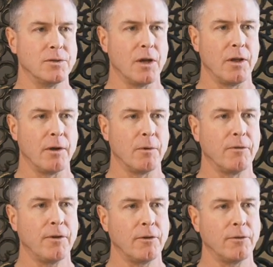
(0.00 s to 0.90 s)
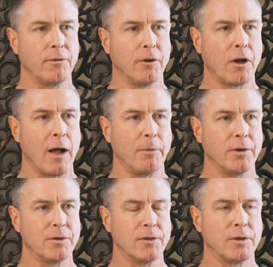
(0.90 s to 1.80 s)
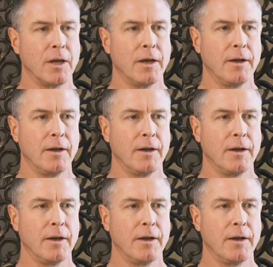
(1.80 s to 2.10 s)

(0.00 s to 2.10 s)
though, that were essential to accomplish this.